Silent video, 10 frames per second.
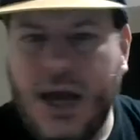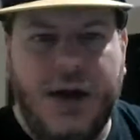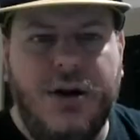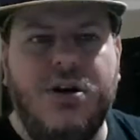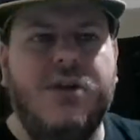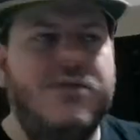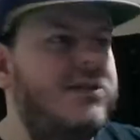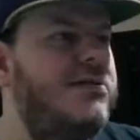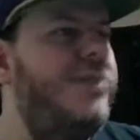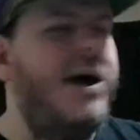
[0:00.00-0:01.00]
I don't know if
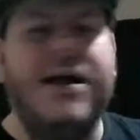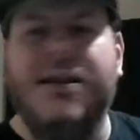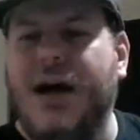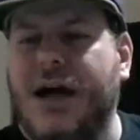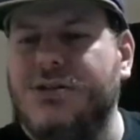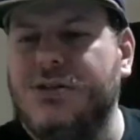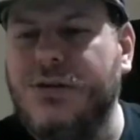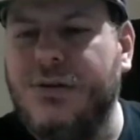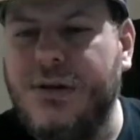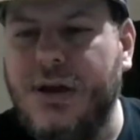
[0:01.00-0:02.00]
that's a
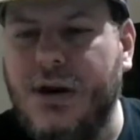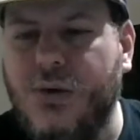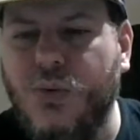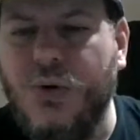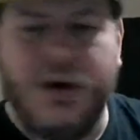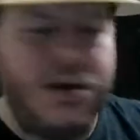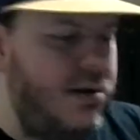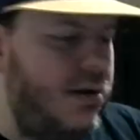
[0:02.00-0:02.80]
biological thing or what.